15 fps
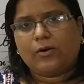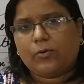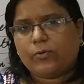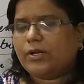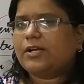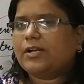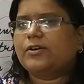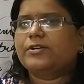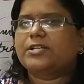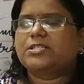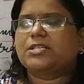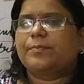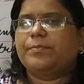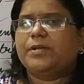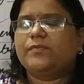oral
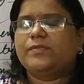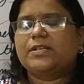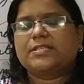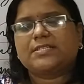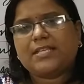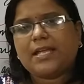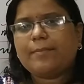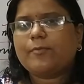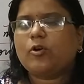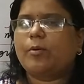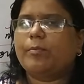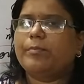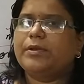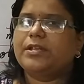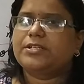contraceptive the same
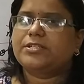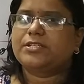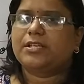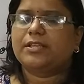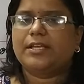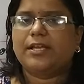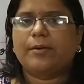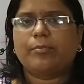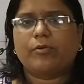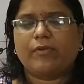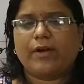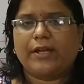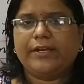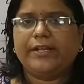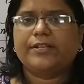combination they are
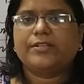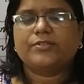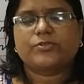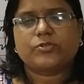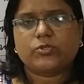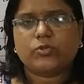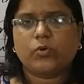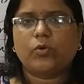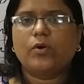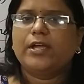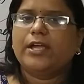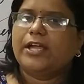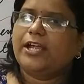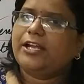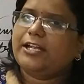providing, so
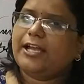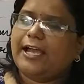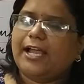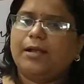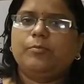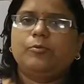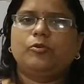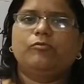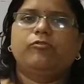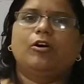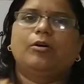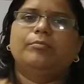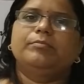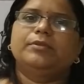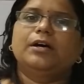it help to
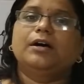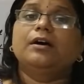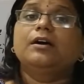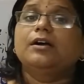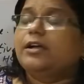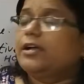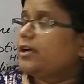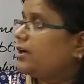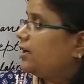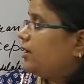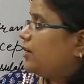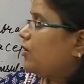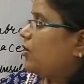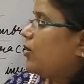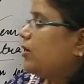form the
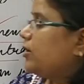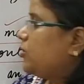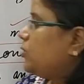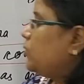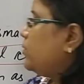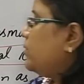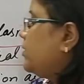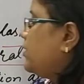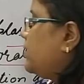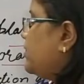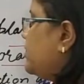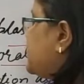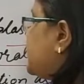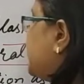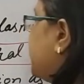or to